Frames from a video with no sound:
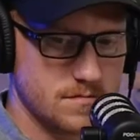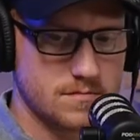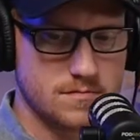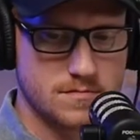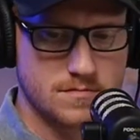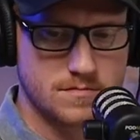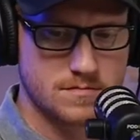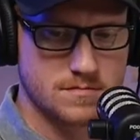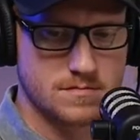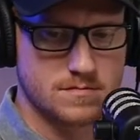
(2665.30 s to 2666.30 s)

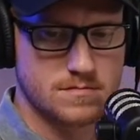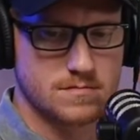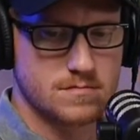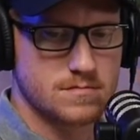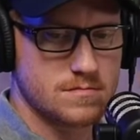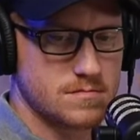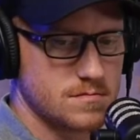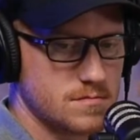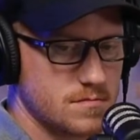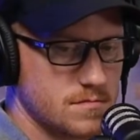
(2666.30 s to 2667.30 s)

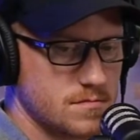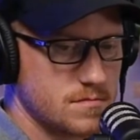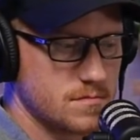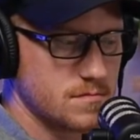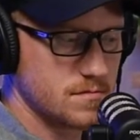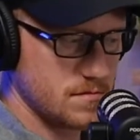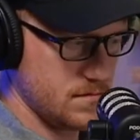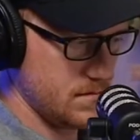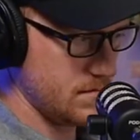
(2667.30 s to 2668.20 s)
The person shown says nothing.